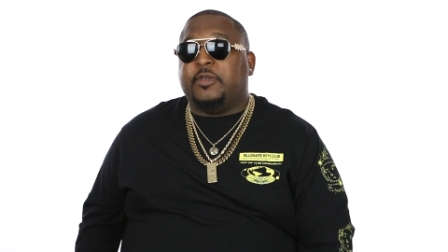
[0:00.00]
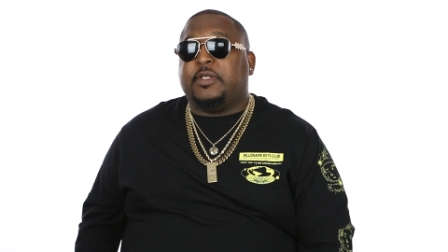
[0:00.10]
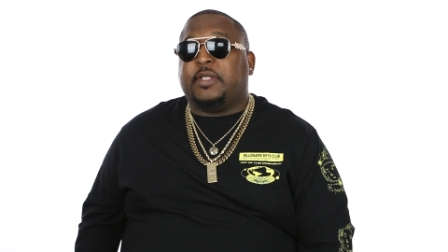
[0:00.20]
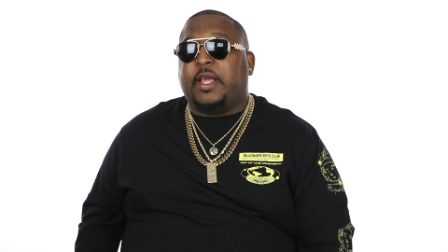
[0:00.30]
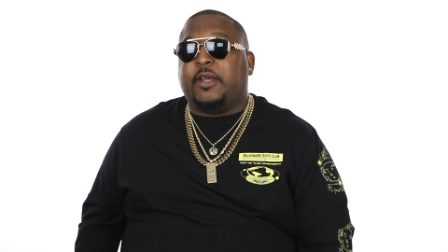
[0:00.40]
it
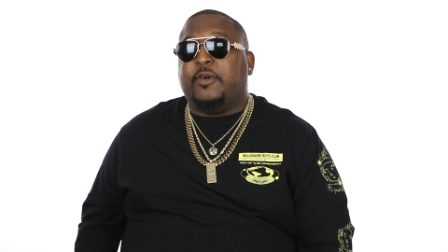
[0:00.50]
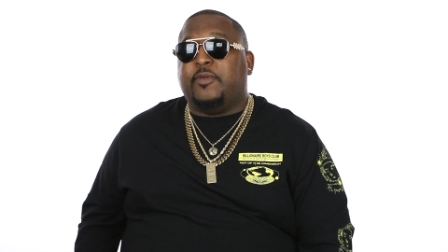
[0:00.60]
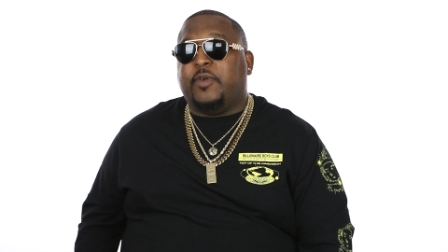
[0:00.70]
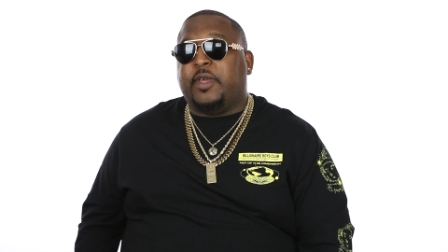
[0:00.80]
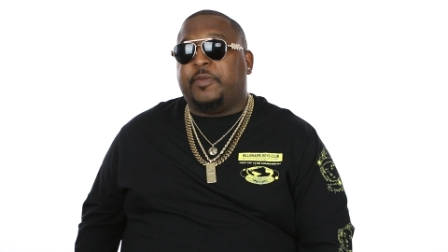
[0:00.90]
was like a
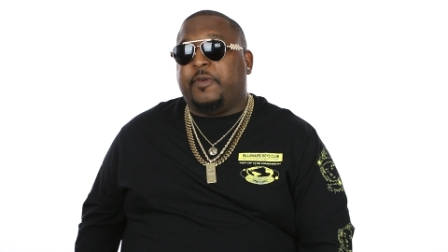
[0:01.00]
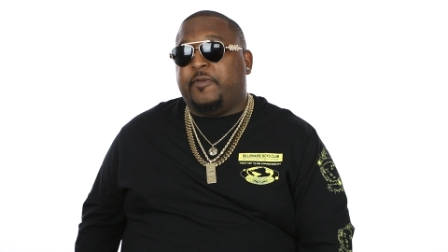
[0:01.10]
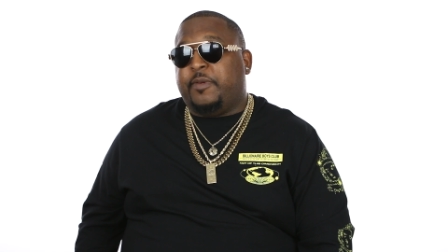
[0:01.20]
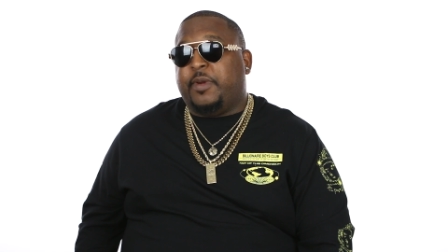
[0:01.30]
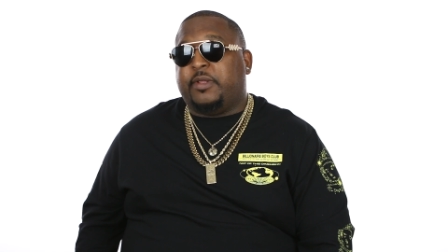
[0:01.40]
week
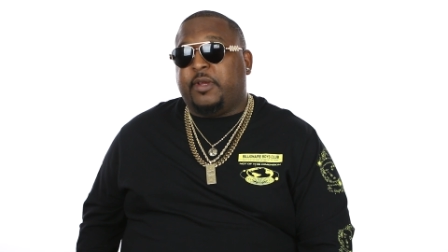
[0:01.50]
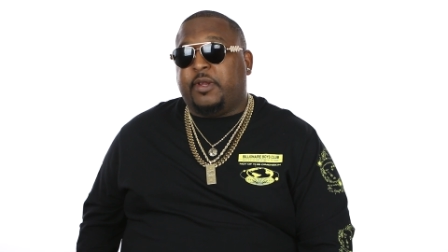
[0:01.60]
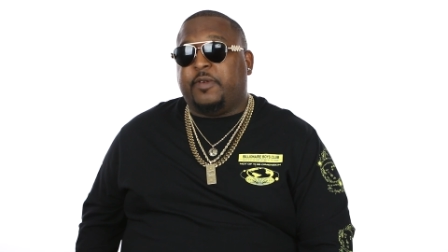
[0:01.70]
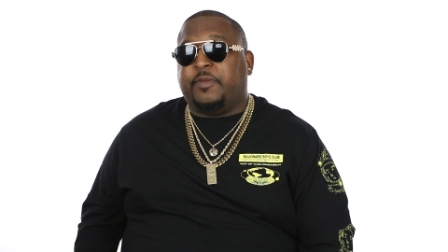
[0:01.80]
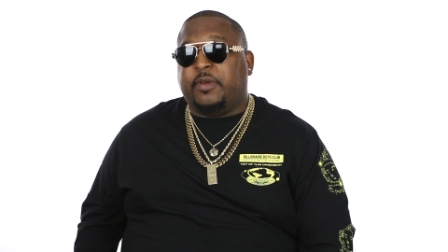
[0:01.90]
before my
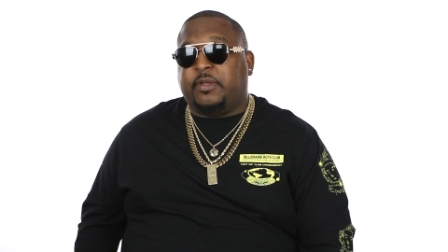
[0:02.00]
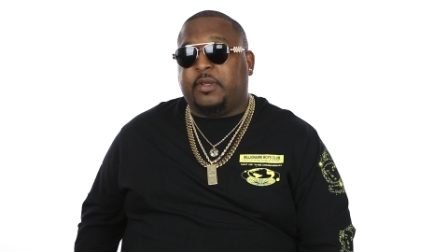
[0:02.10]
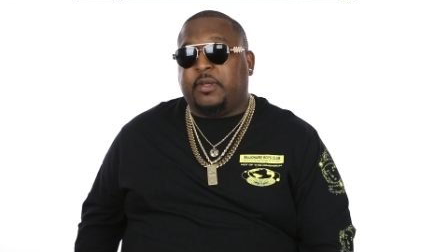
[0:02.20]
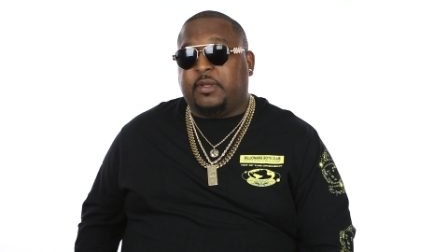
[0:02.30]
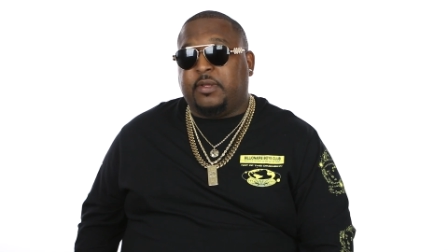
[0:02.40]
30th
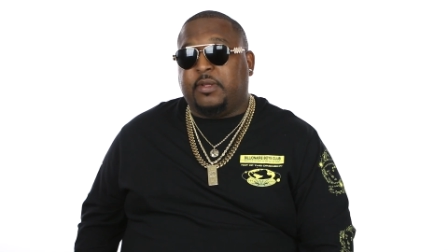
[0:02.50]
birthday.